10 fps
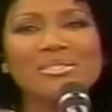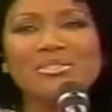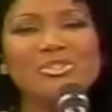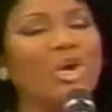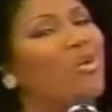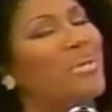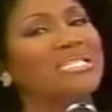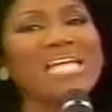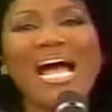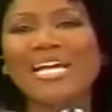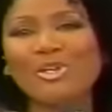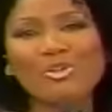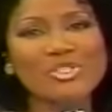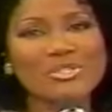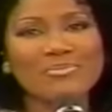no big
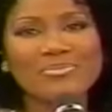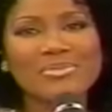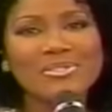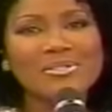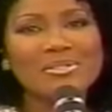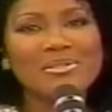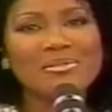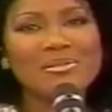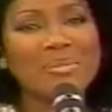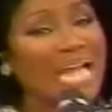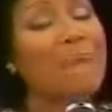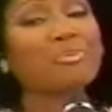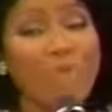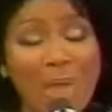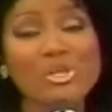titles, but I
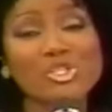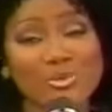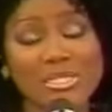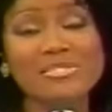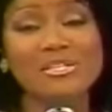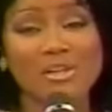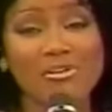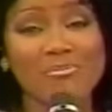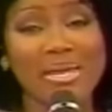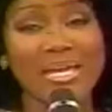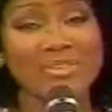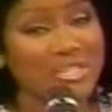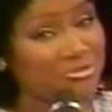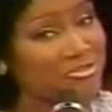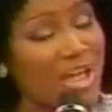promise you he's a young man that
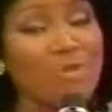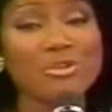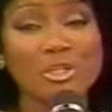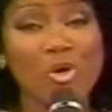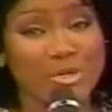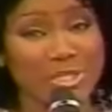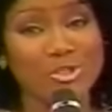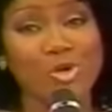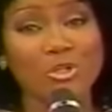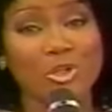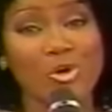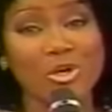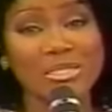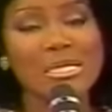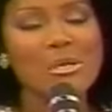have found the Lord and know the Lord.